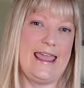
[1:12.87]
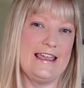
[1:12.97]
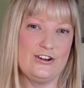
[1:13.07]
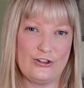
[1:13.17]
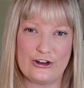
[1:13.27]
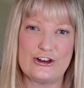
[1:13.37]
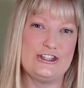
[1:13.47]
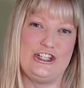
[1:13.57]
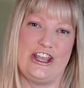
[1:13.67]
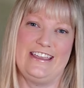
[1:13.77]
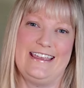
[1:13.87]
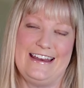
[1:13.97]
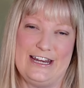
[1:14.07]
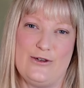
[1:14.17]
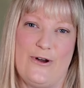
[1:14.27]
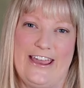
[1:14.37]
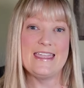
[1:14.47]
handle her chick in any way.